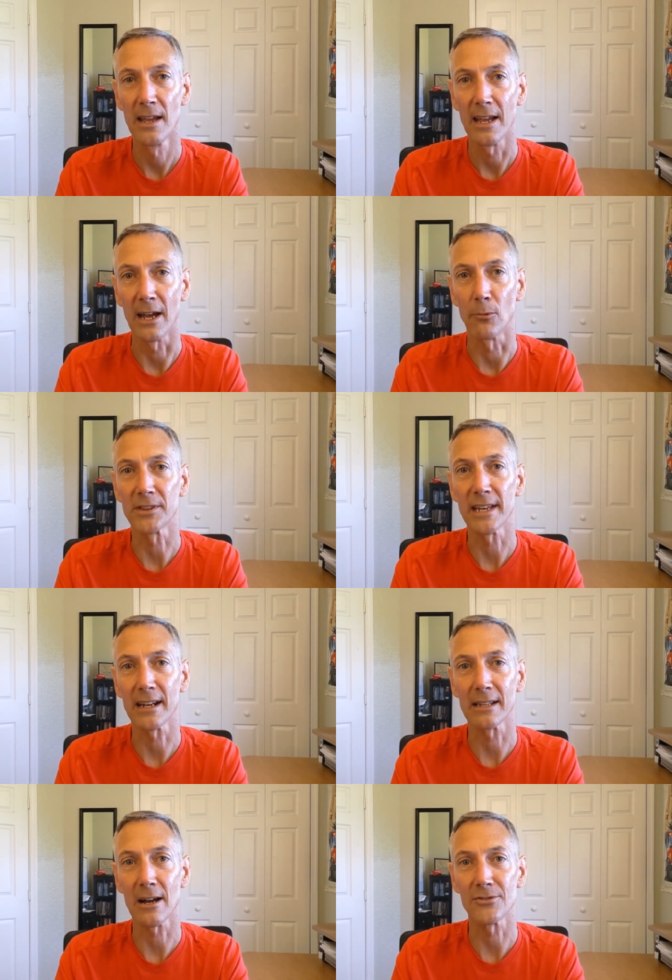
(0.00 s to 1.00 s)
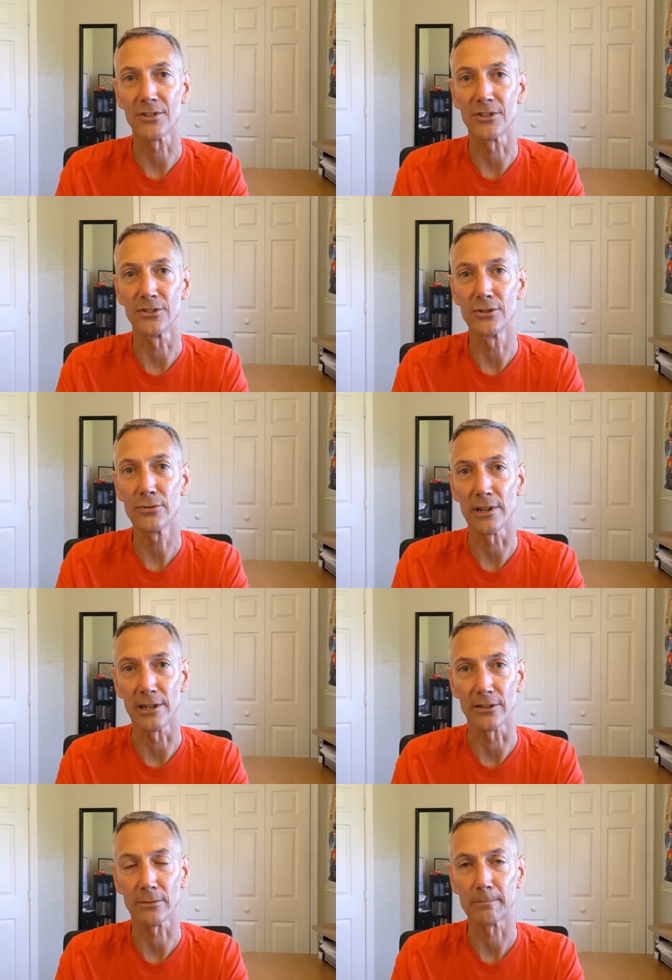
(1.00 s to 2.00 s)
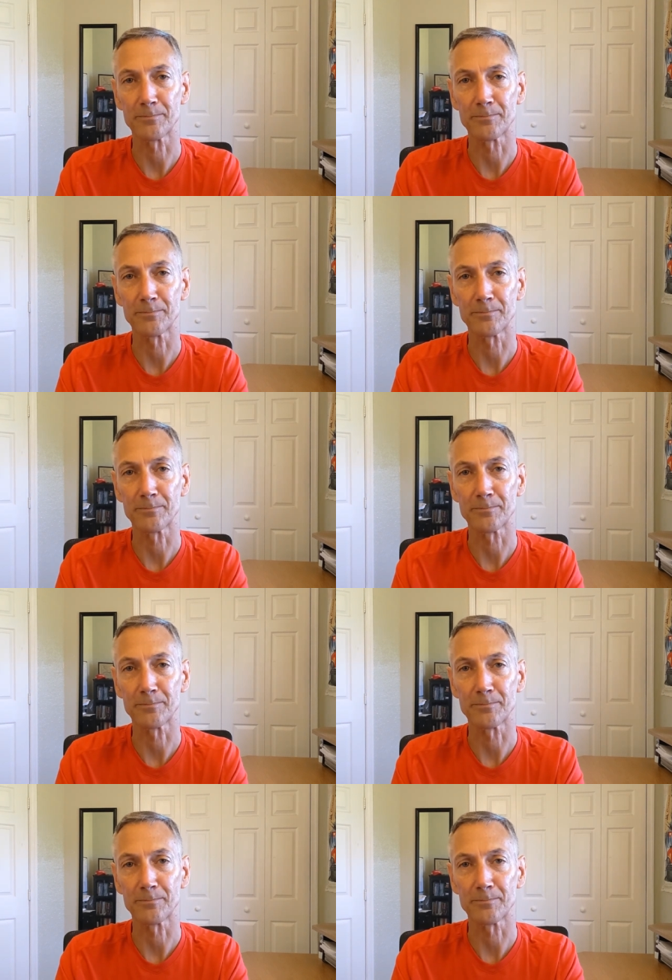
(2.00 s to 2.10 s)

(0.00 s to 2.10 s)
And what that allows you to do is